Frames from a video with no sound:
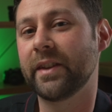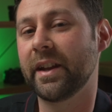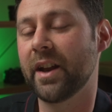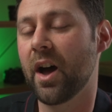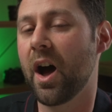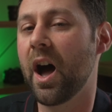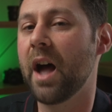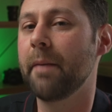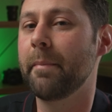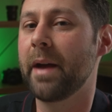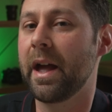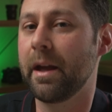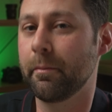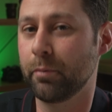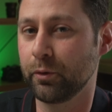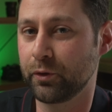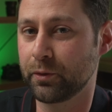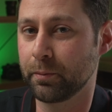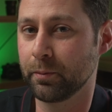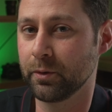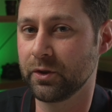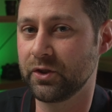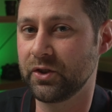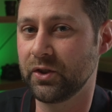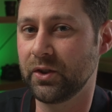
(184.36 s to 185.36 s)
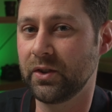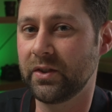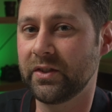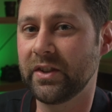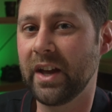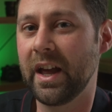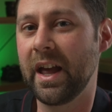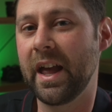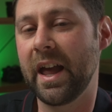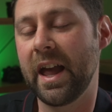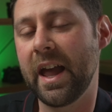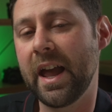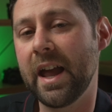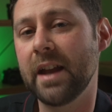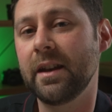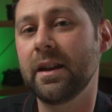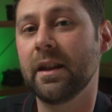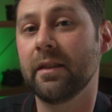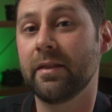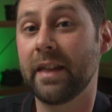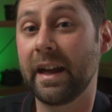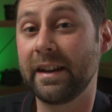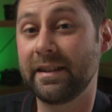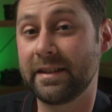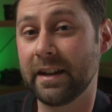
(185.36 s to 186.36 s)
that I'm able to produce and
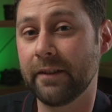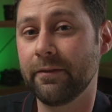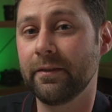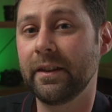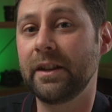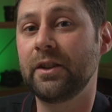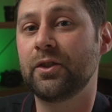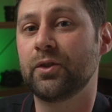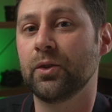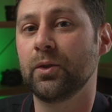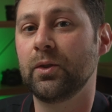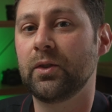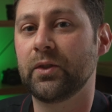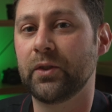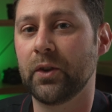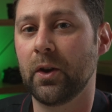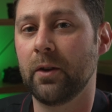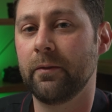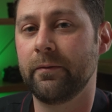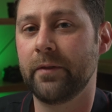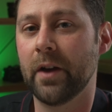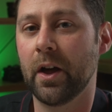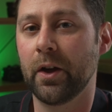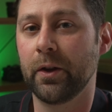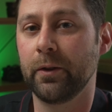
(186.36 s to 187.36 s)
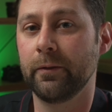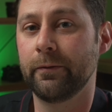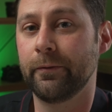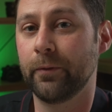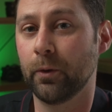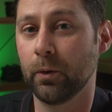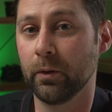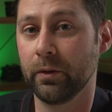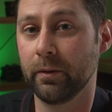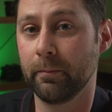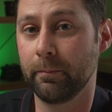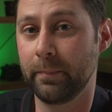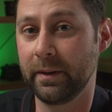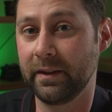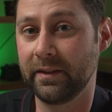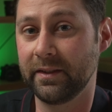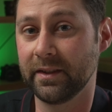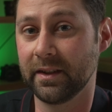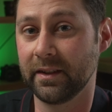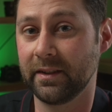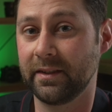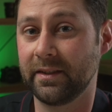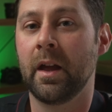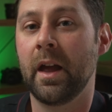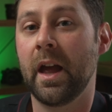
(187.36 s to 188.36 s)
they definitely do serve value for the
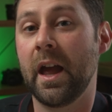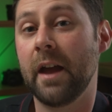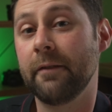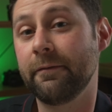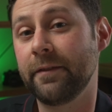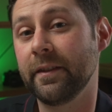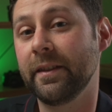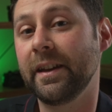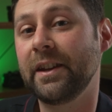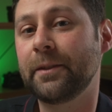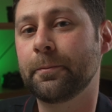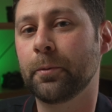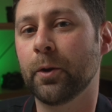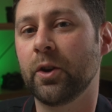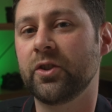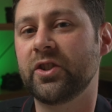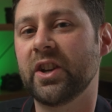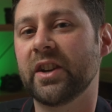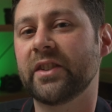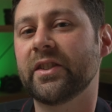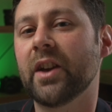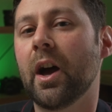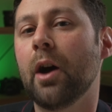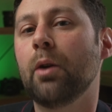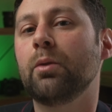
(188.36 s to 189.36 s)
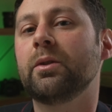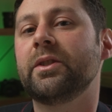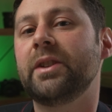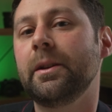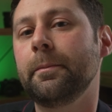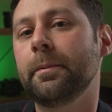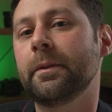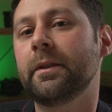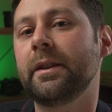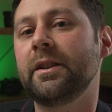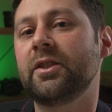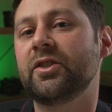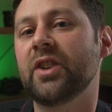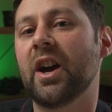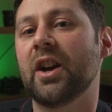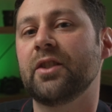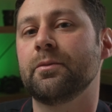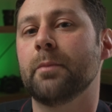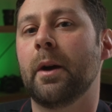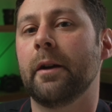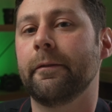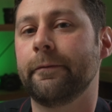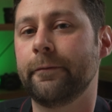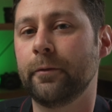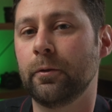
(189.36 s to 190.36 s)
business. And for these projects, I will typically
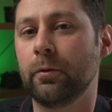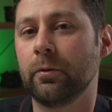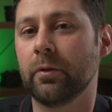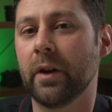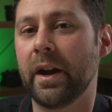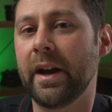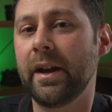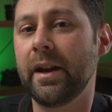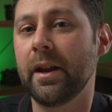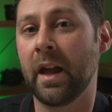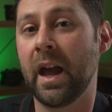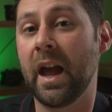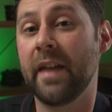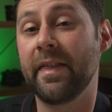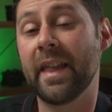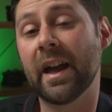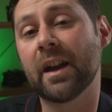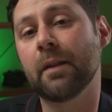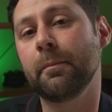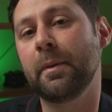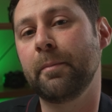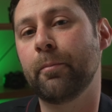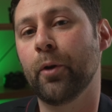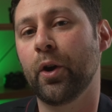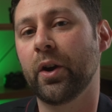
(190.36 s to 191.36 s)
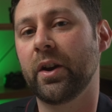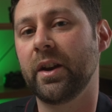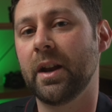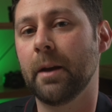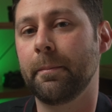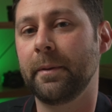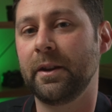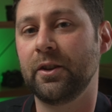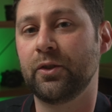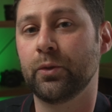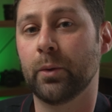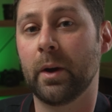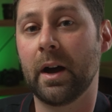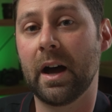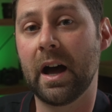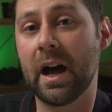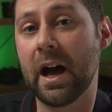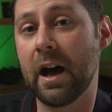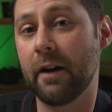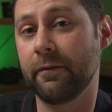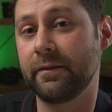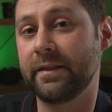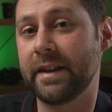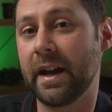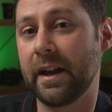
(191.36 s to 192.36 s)
charge my full rate and that can be broken up into a
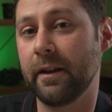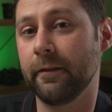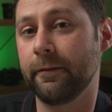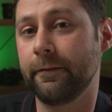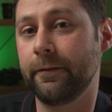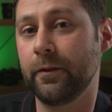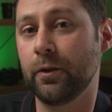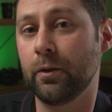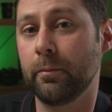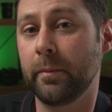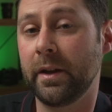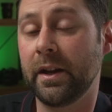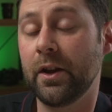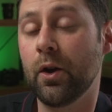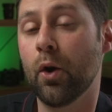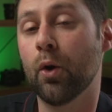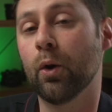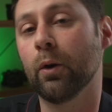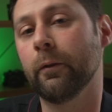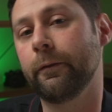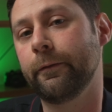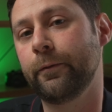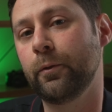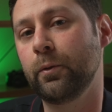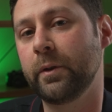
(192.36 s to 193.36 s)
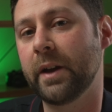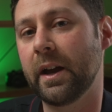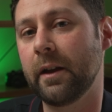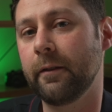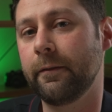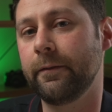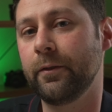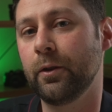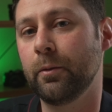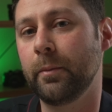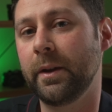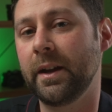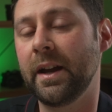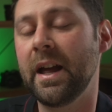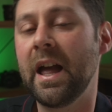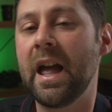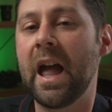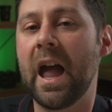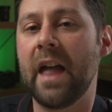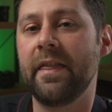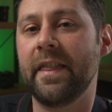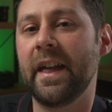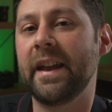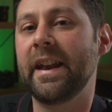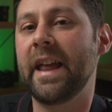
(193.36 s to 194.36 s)
half day of filming or a full day of filming
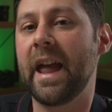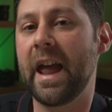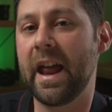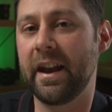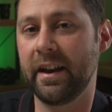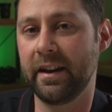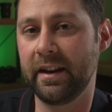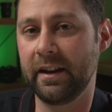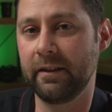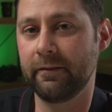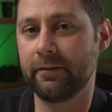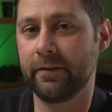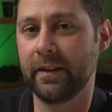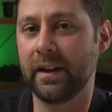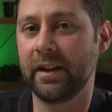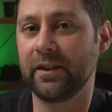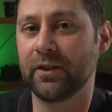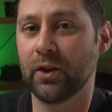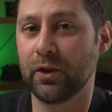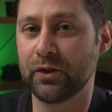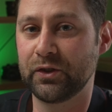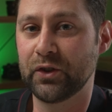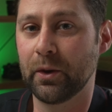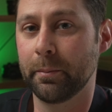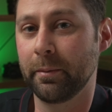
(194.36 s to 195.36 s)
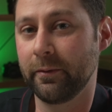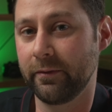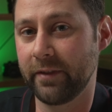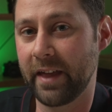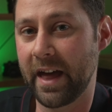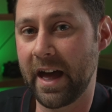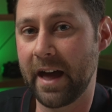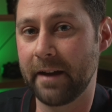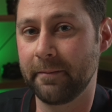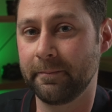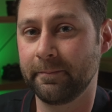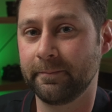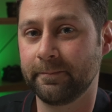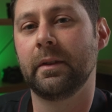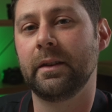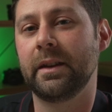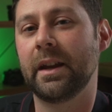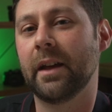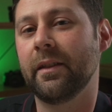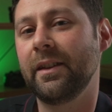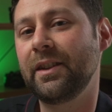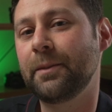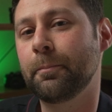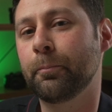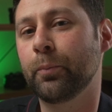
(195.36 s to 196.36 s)
and then editing fees on top of that.
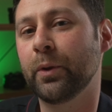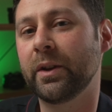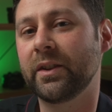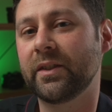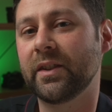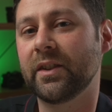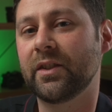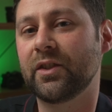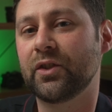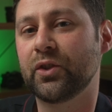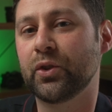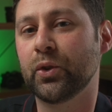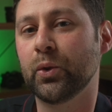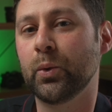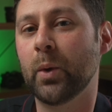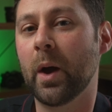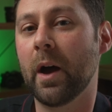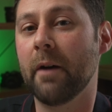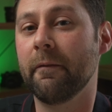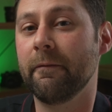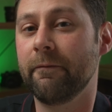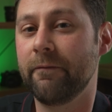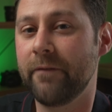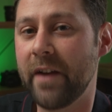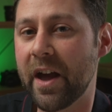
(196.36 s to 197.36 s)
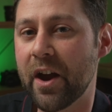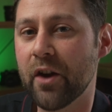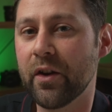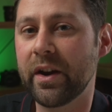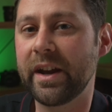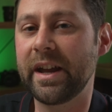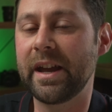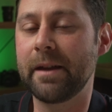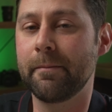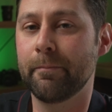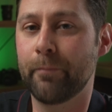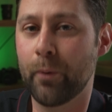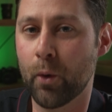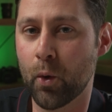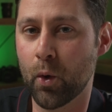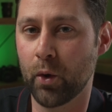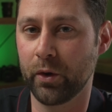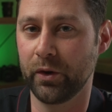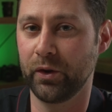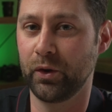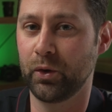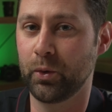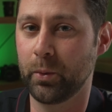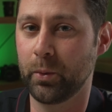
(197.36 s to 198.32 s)
Now this brings us to a very important